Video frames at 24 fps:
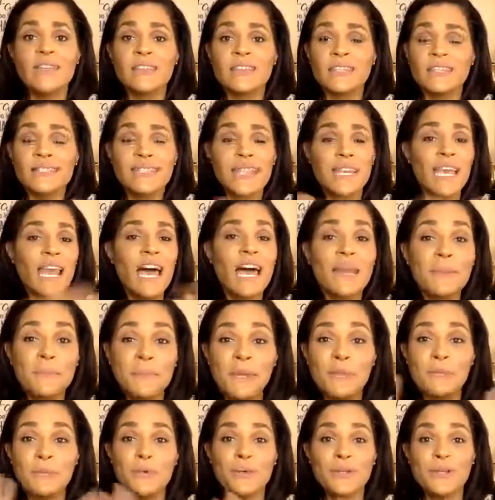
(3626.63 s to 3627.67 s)
There's a lot of
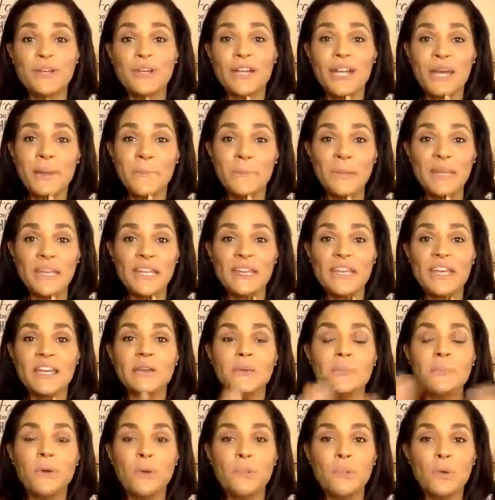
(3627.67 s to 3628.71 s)
people in your company that
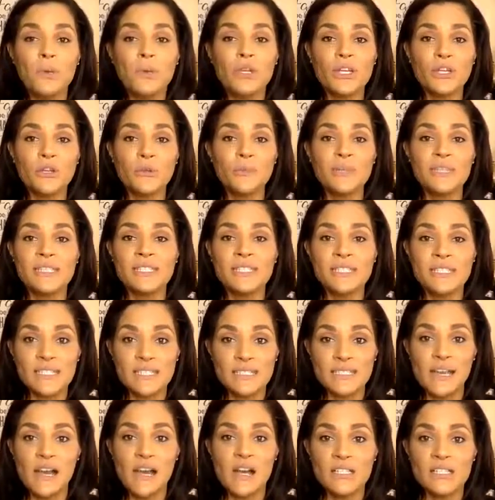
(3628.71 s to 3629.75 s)
are promoting your
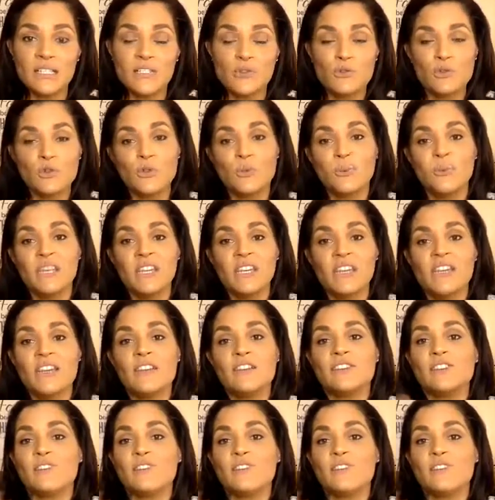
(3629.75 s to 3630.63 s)
businesses on social media.